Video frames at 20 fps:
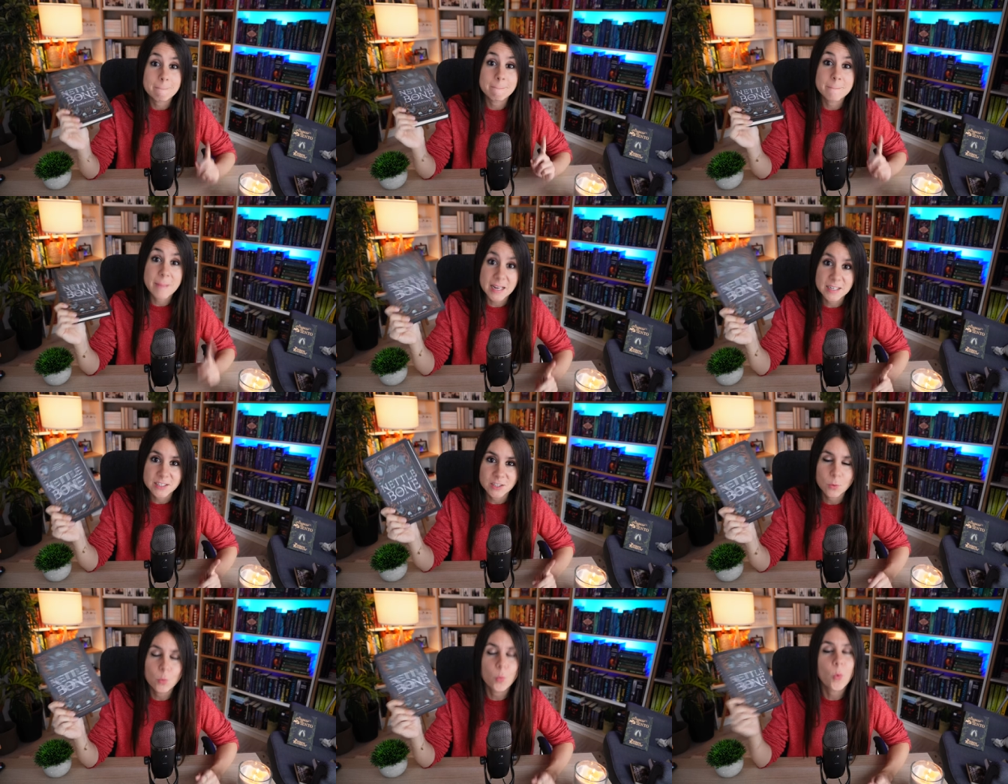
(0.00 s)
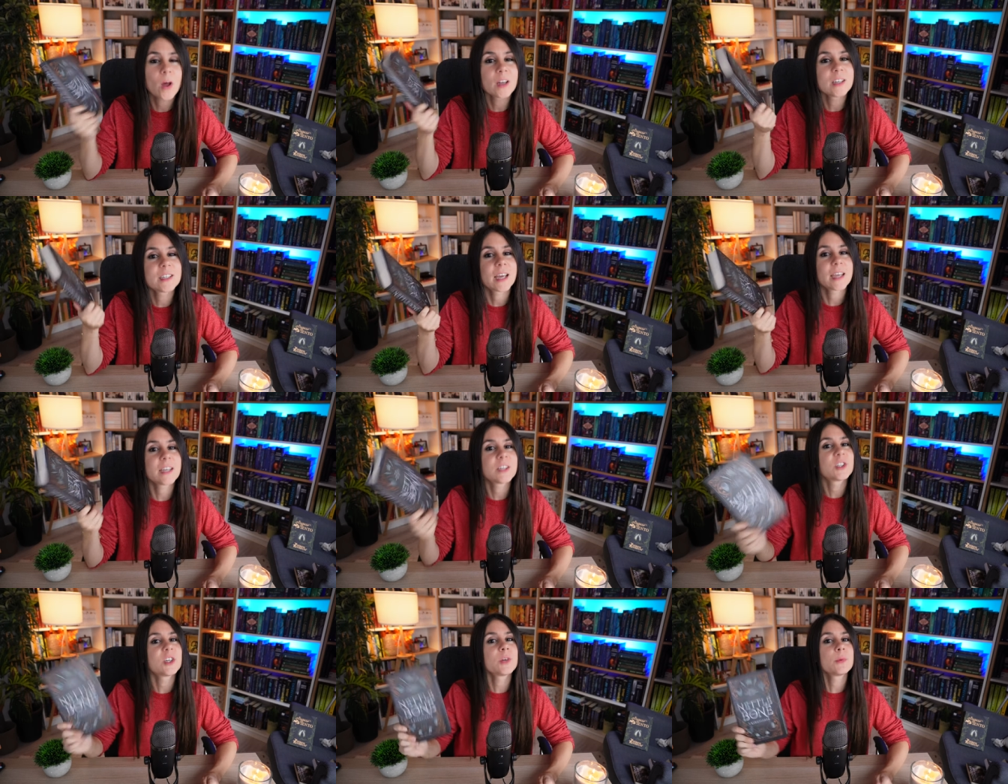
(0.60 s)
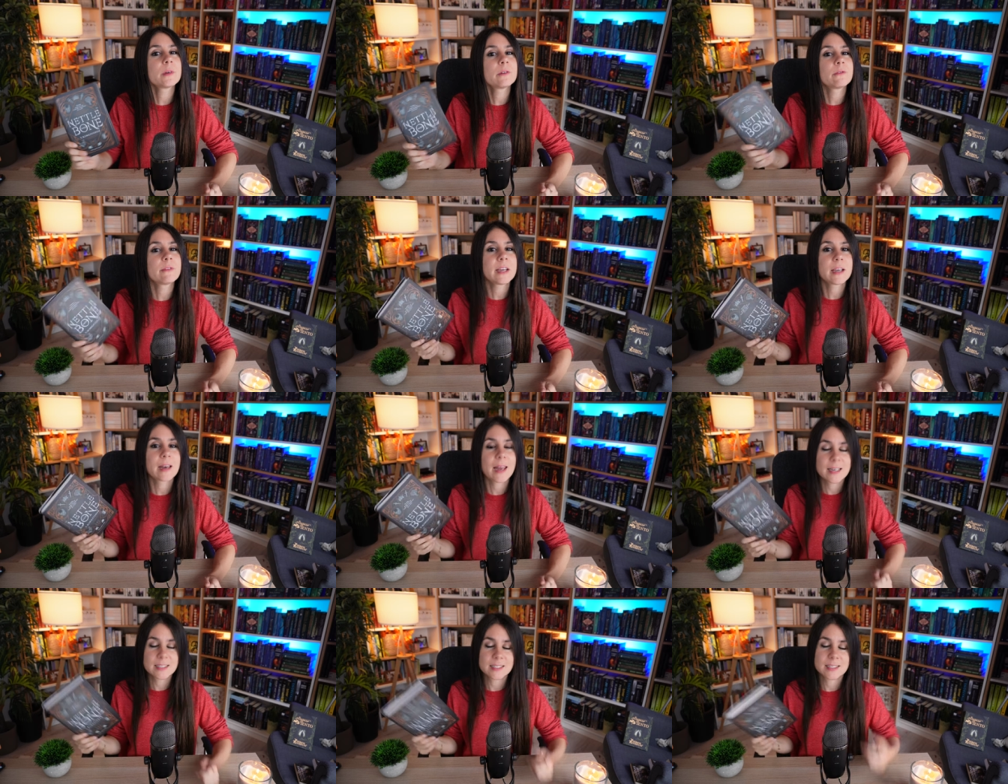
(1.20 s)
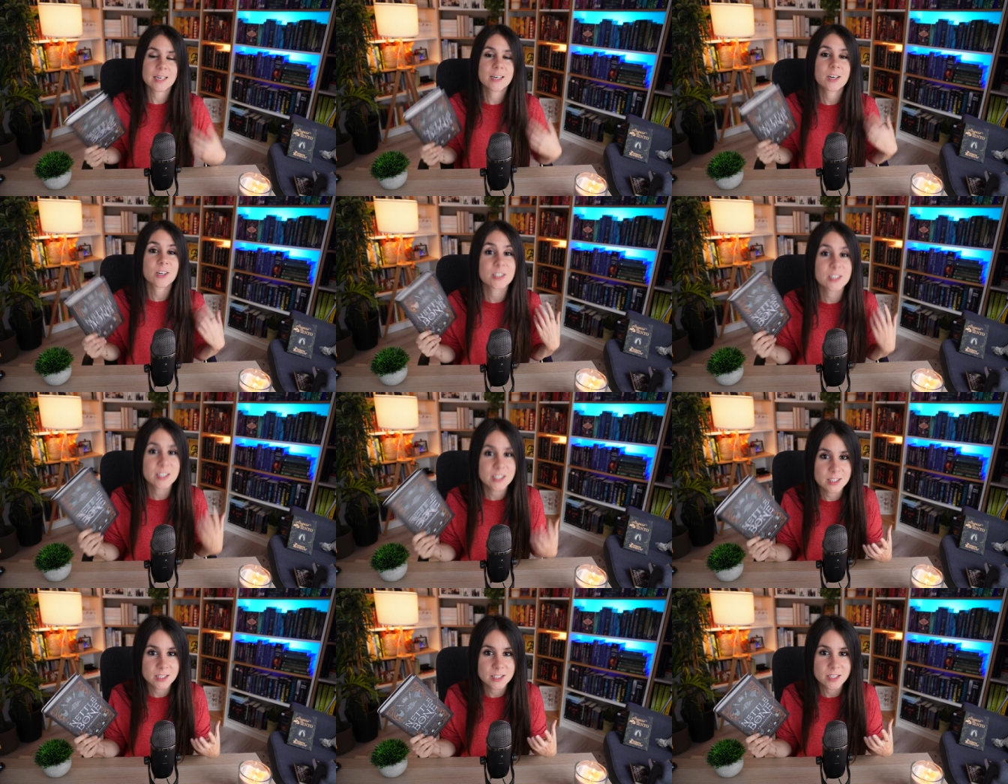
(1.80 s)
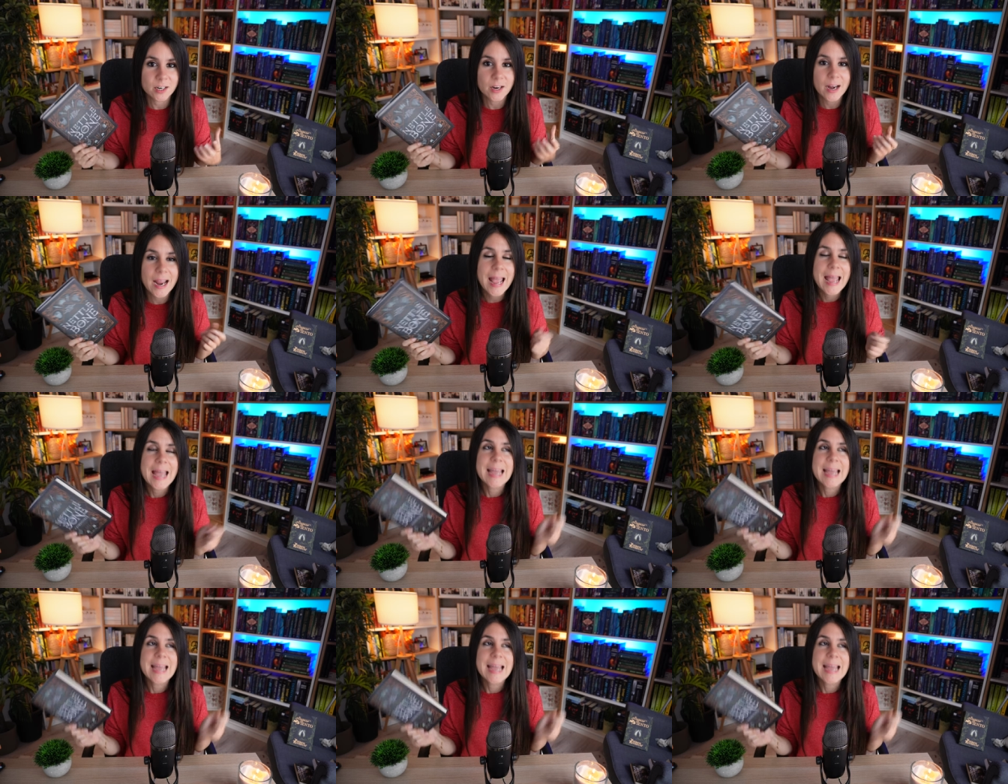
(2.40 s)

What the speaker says: But one day she will realize that her sister